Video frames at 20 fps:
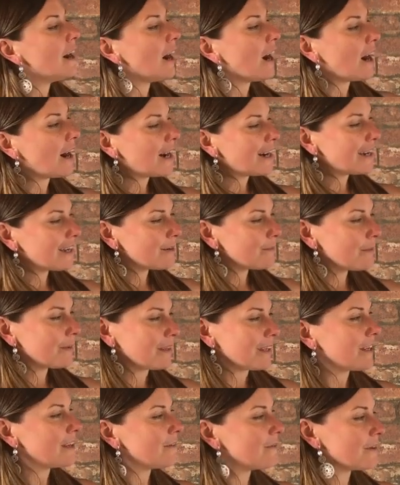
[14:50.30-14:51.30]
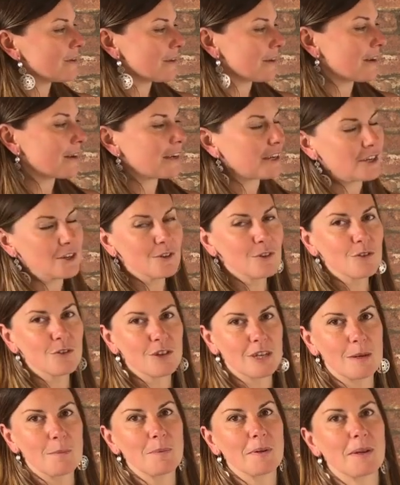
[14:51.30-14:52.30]
I believe there are huge
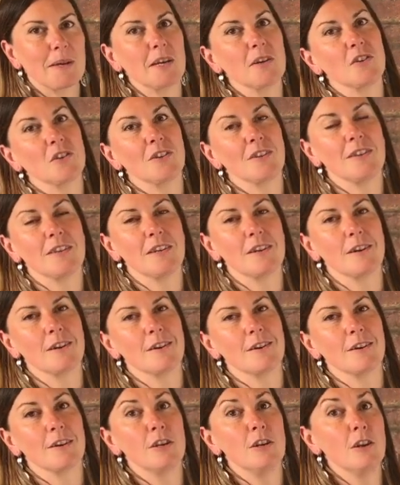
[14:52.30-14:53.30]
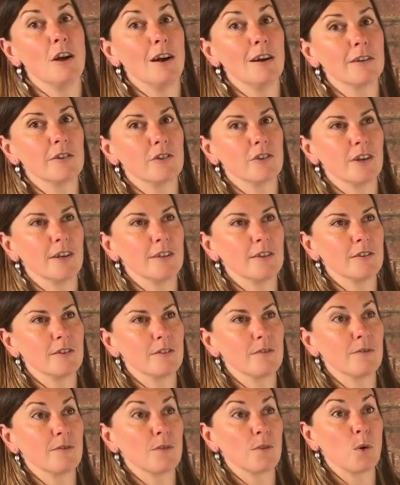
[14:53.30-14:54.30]
implications here, not
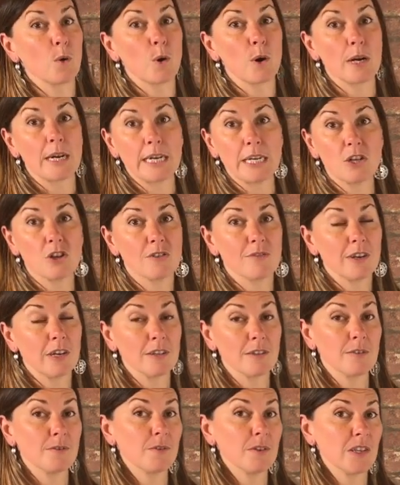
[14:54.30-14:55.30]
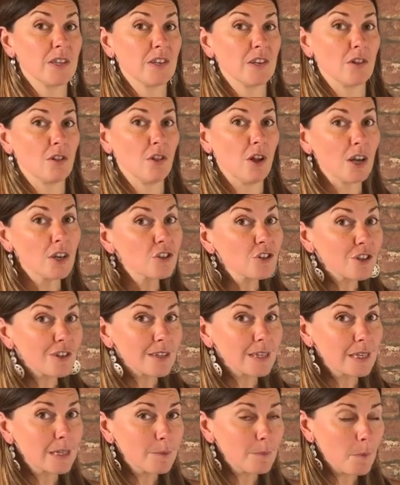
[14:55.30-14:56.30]
just for each of us
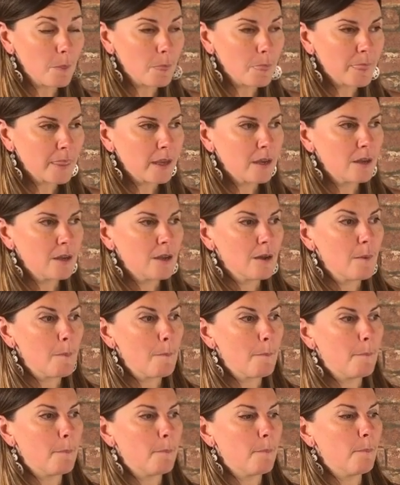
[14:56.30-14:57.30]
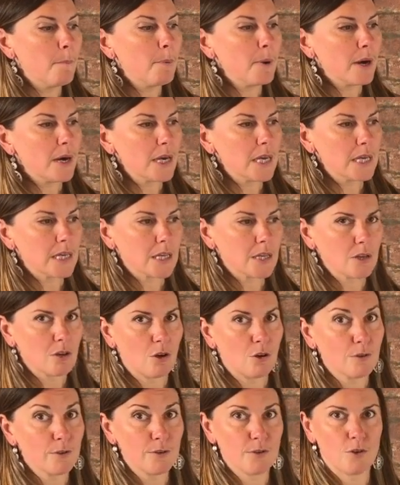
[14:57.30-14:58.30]
physiologically, but
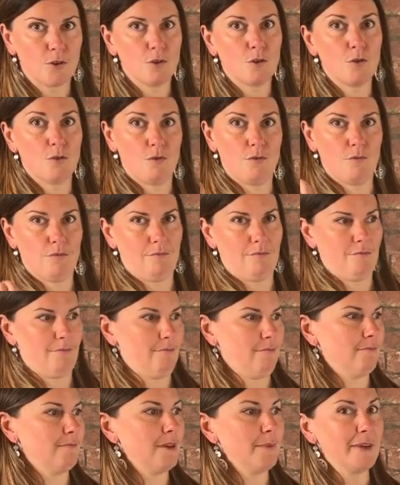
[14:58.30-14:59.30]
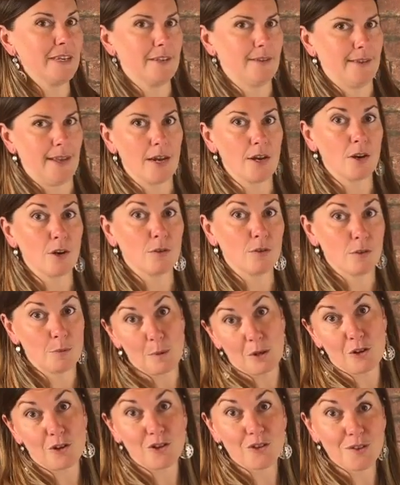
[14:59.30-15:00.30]
also maybe
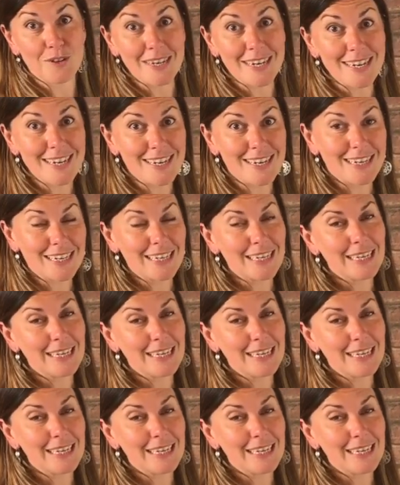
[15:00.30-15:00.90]
psychospiritually,